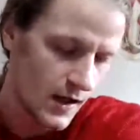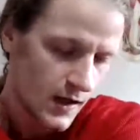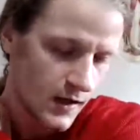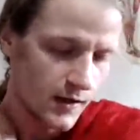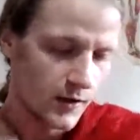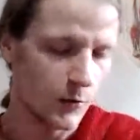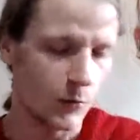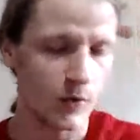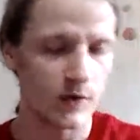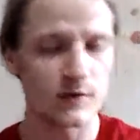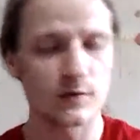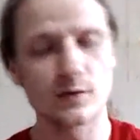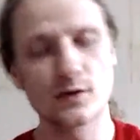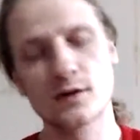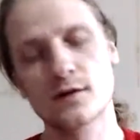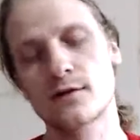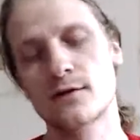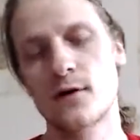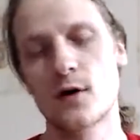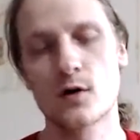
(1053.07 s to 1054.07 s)
you must
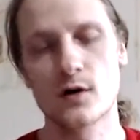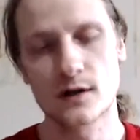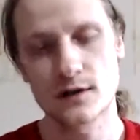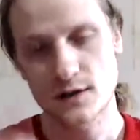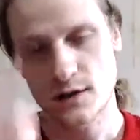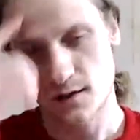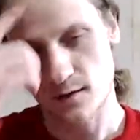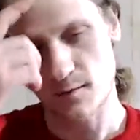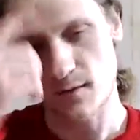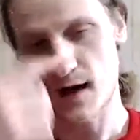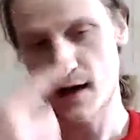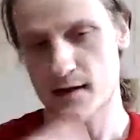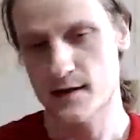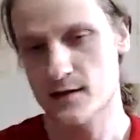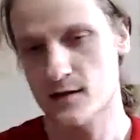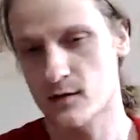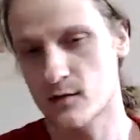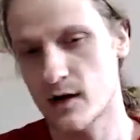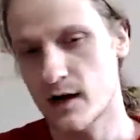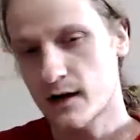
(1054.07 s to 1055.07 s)
really focus your mind's
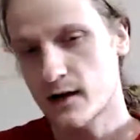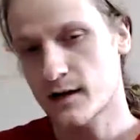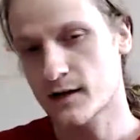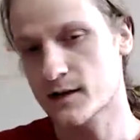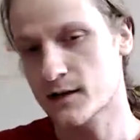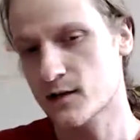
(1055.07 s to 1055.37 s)
awareness